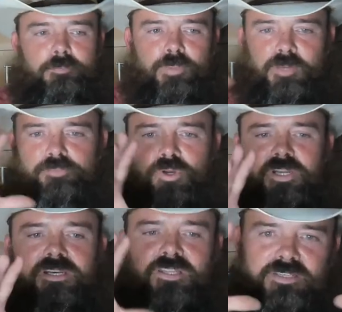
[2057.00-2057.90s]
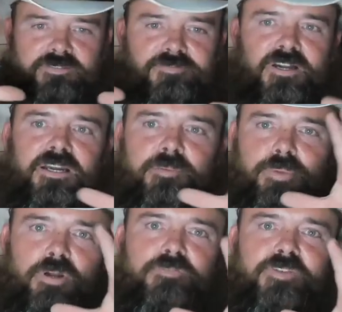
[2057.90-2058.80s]
but put into these very
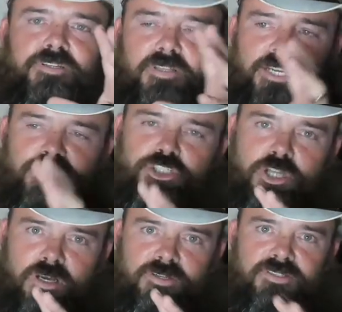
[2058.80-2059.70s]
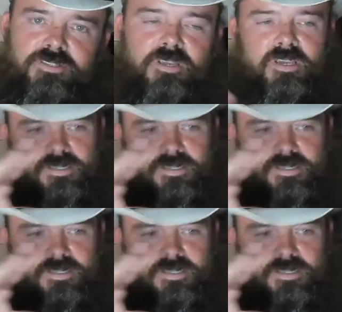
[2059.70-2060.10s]
perfect like chunks